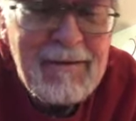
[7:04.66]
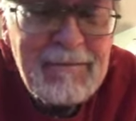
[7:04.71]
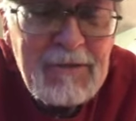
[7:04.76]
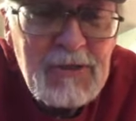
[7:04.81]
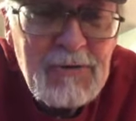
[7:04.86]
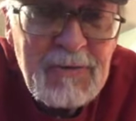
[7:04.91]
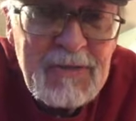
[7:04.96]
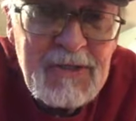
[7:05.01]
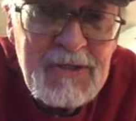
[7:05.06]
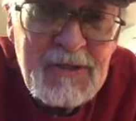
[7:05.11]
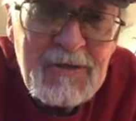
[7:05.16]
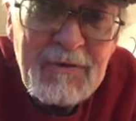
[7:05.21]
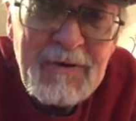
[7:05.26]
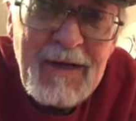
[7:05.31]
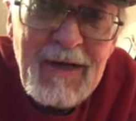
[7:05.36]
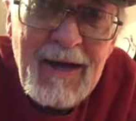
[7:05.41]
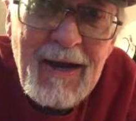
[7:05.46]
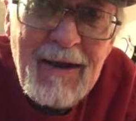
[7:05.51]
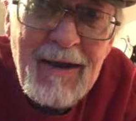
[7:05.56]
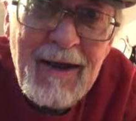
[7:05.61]
She wasn't so
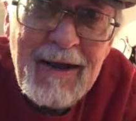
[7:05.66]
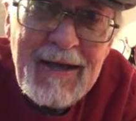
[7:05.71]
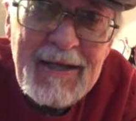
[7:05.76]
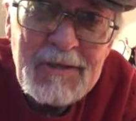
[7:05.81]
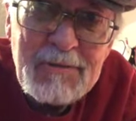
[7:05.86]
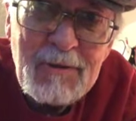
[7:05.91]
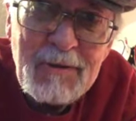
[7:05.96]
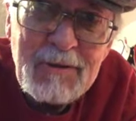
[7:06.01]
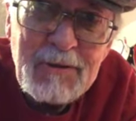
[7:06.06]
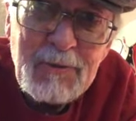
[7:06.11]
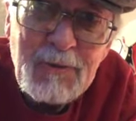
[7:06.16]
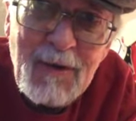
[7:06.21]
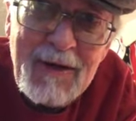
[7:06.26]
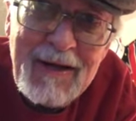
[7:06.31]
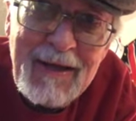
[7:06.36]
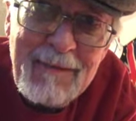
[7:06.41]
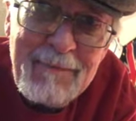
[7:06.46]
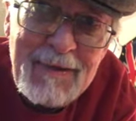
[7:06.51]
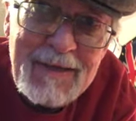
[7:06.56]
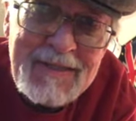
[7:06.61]
young, I guess we're
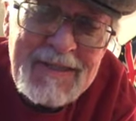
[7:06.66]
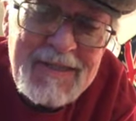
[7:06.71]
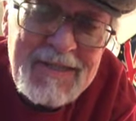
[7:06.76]
20, but